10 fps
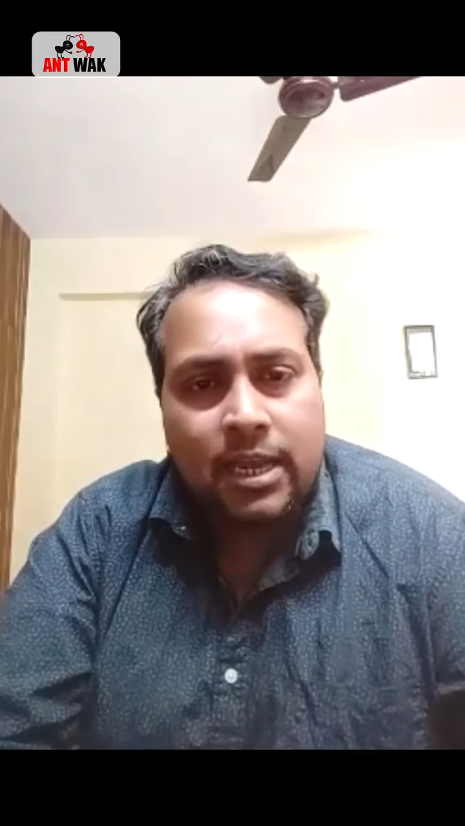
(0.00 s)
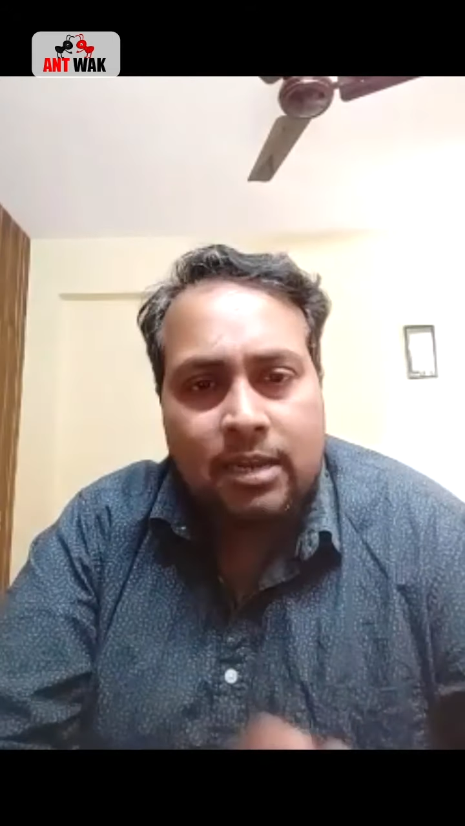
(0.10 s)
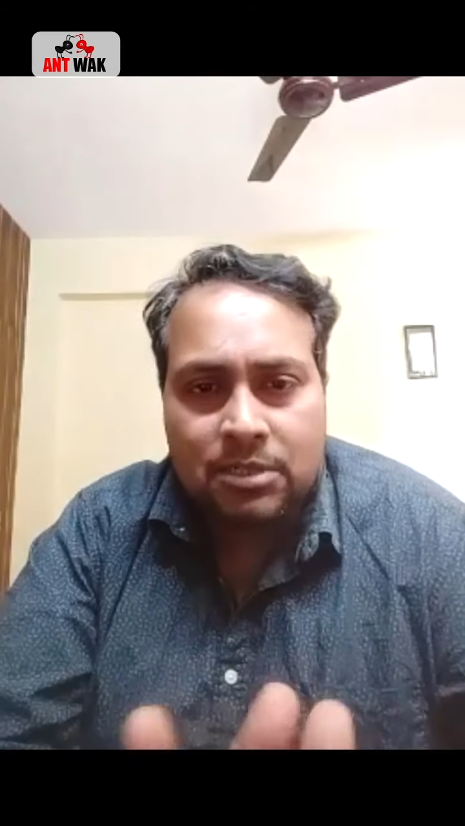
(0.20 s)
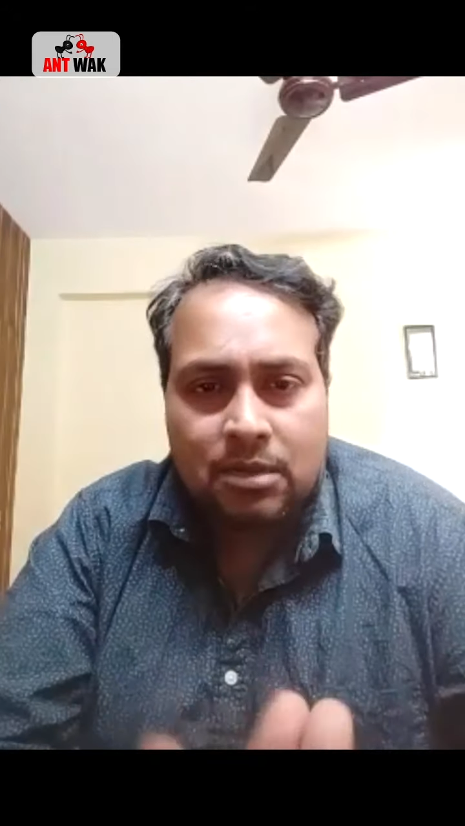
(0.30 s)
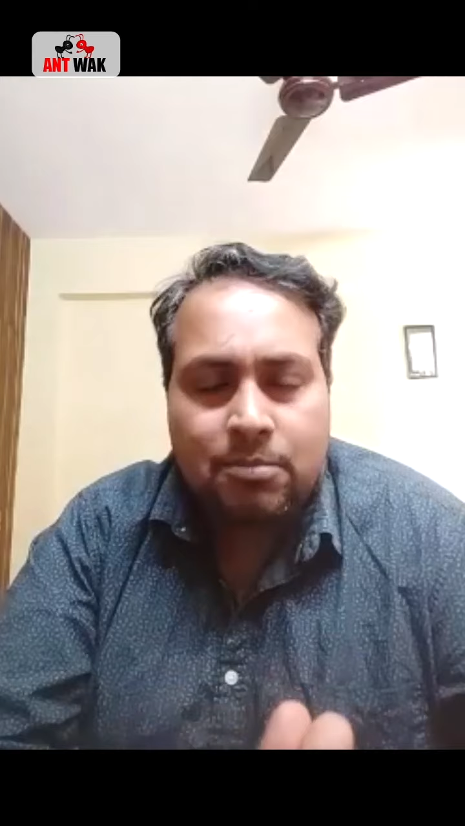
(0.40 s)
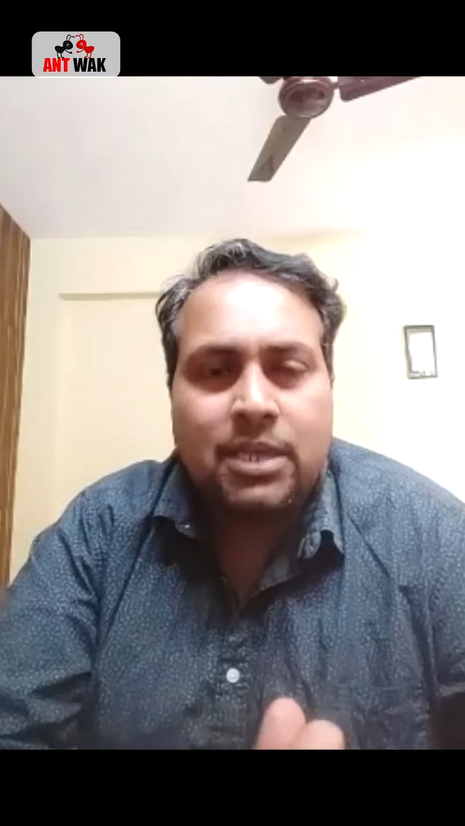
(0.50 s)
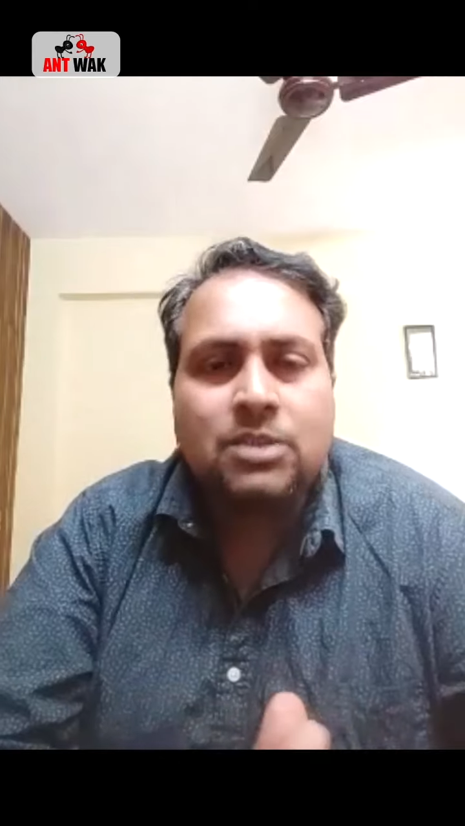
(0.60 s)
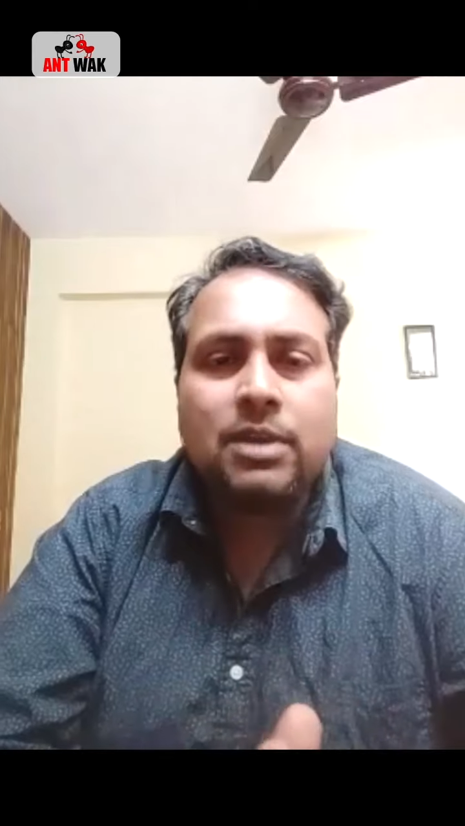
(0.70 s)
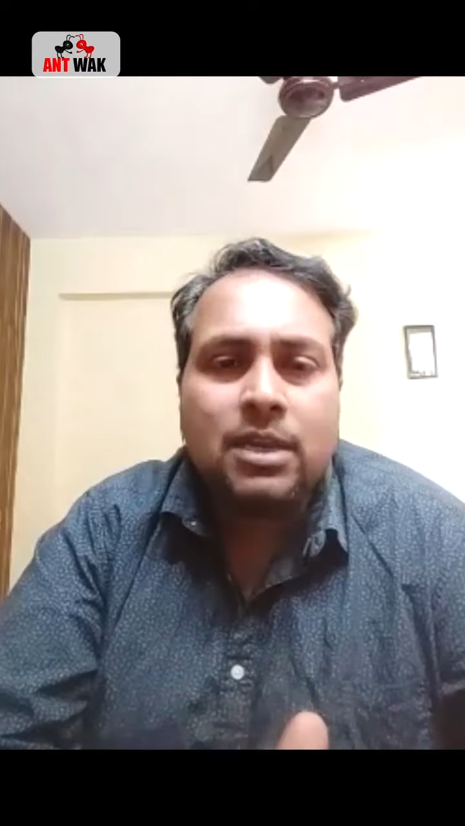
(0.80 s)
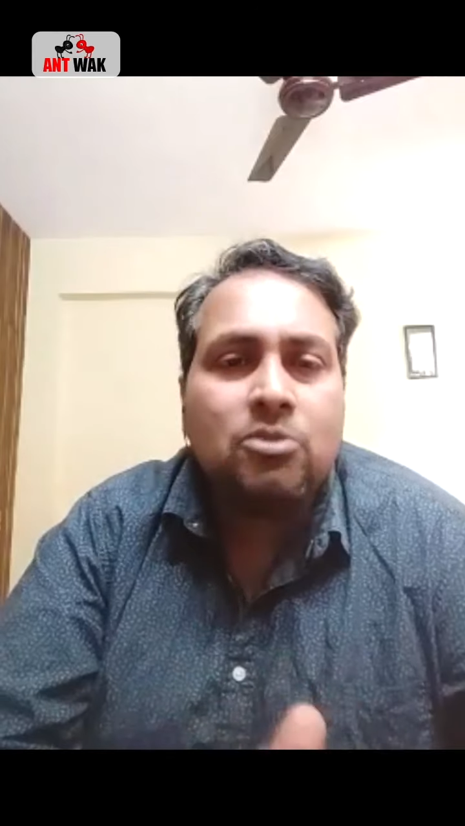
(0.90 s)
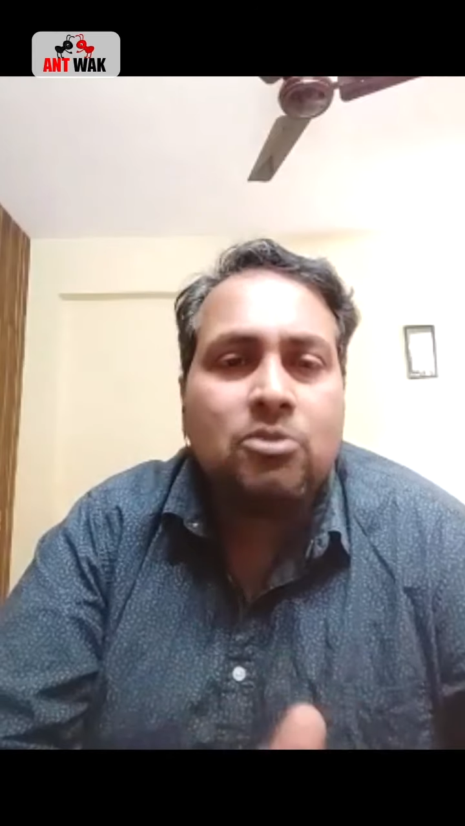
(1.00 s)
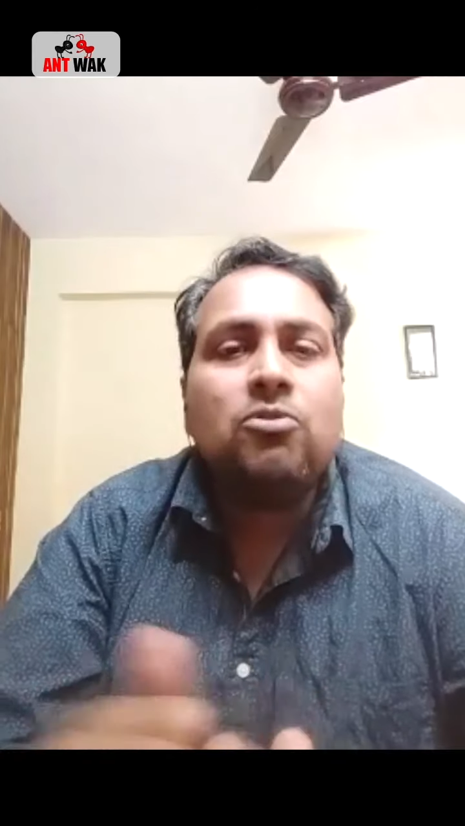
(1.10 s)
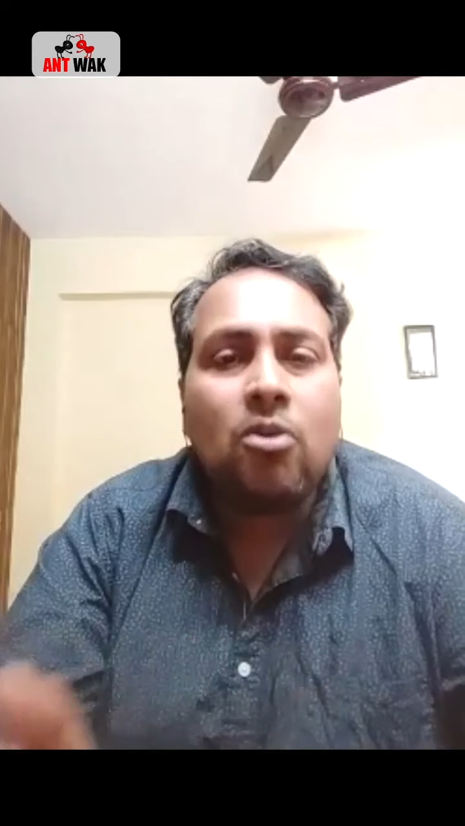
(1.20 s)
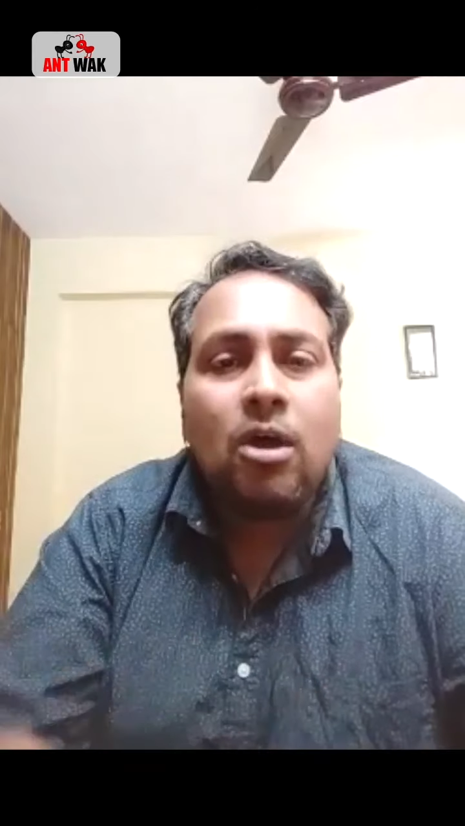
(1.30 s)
place, wherein you know,